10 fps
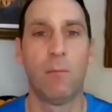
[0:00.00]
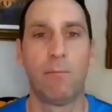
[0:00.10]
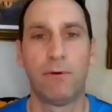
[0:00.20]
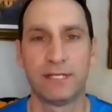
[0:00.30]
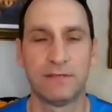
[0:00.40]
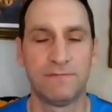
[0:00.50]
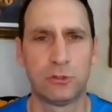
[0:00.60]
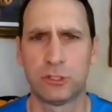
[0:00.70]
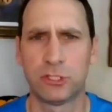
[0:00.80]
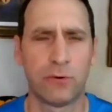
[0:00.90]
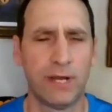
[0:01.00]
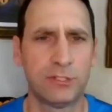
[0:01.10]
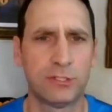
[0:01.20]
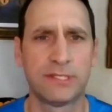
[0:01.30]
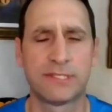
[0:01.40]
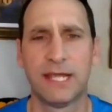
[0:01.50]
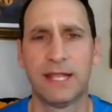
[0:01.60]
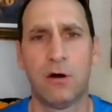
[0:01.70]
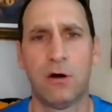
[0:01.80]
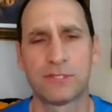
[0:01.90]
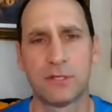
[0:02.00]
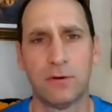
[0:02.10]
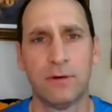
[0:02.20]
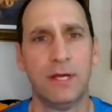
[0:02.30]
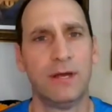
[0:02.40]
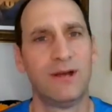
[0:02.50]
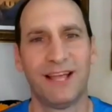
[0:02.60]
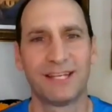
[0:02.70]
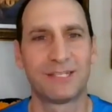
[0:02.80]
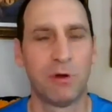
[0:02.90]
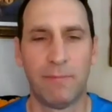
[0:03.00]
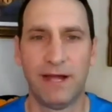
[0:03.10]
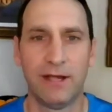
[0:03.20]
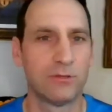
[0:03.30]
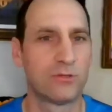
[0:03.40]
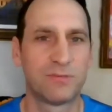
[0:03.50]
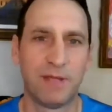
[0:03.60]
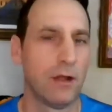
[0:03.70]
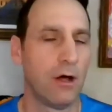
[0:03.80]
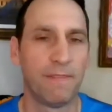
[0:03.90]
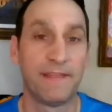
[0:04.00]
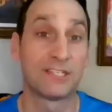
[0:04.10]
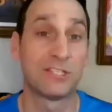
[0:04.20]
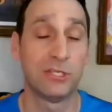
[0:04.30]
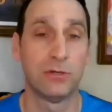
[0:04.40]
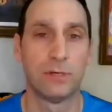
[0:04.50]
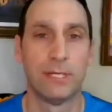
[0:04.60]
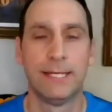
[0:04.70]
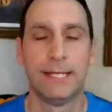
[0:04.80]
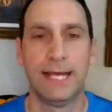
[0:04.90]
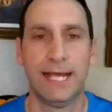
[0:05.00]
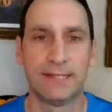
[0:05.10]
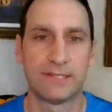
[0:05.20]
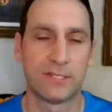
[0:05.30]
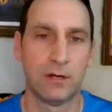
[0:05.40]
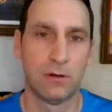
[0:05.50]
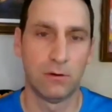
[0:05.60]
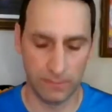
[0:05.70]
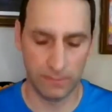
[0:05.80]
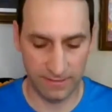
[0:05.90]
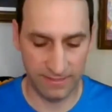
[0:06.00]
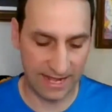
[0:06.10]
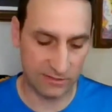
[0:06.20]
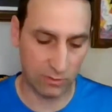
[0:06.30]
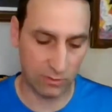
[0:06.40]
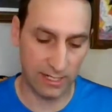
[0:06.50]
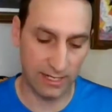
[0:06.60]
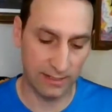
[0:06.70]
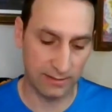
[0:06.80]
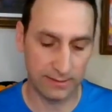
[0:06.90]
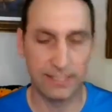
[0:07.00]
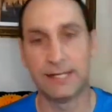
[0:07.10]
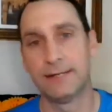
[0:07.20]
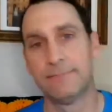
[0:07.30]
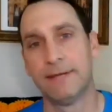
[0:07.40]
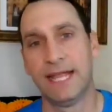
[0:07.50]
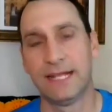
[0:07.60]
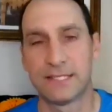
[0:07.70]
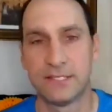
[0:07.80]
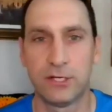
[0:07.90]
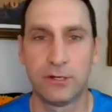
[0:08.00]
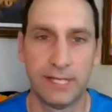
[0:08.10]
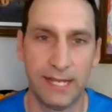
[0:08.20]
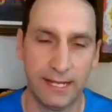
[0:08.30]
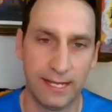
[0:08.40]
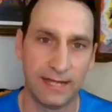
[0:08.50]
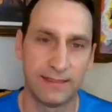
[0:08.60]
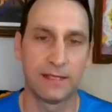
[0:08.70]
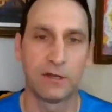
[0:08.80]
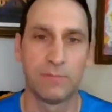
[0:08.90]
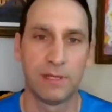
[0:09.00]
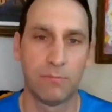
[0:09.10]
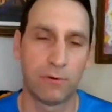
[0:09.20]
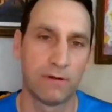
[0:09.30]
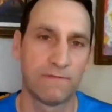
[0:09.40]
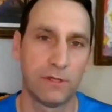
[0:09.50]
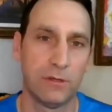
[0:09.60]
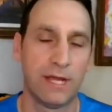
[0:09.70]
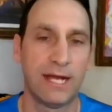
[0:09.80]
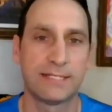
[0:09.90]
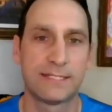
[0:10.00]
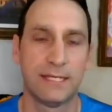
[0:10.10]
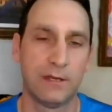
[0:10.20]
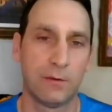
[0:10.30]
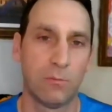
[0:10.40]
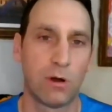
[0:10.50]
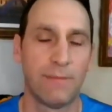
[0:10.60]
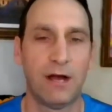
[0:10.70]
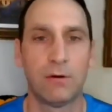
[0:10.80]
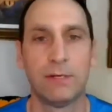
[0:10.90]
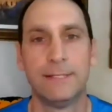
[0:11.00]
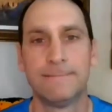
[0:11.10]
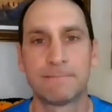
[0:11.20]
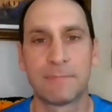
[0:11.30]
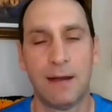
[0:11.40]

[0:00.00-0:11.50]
help bring to future generations. And I also like to put my own spin on things too. And so that's why Anson's here today. And I think it'll be important for you guys to hear more about